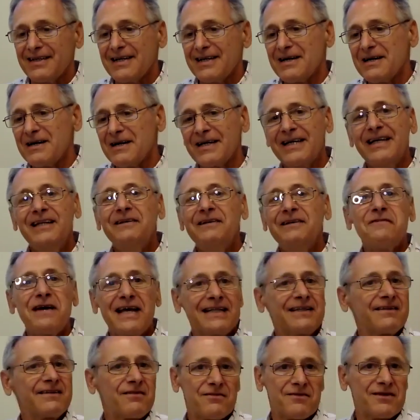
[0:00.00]
uh,
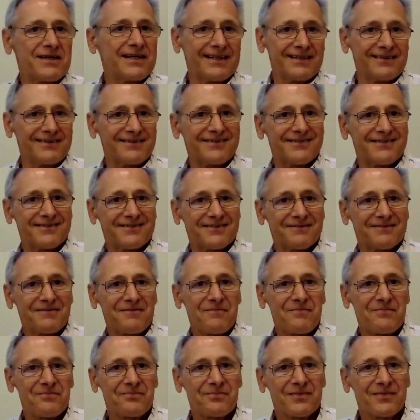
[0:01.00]
invent things.
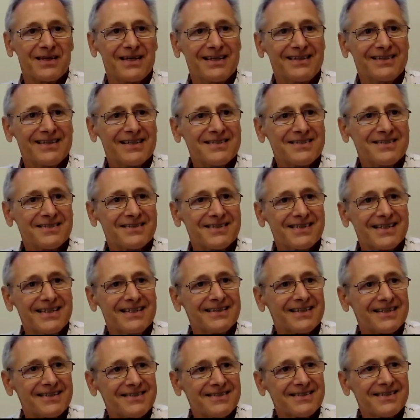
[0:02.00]
It doesn't,
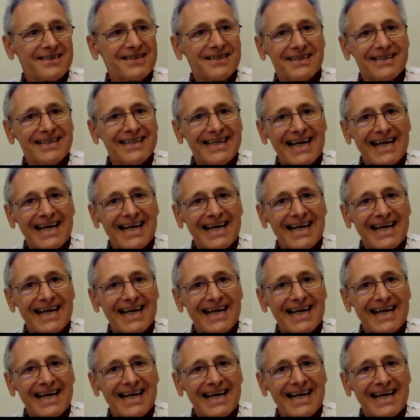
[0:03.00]
it doesn't,